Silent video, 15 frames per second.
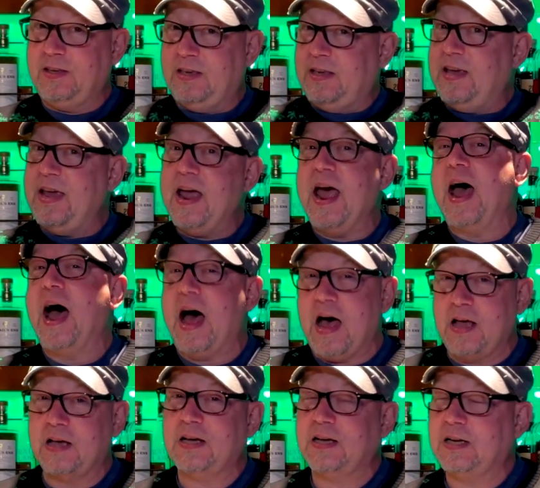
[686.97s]
Yeah.
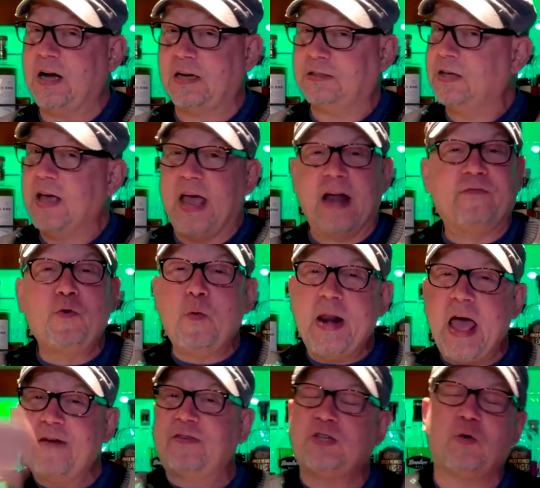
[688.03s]
Everyone
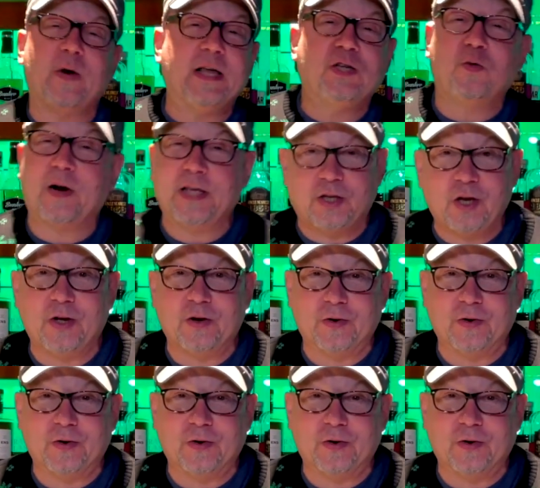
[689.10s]
have a 2022.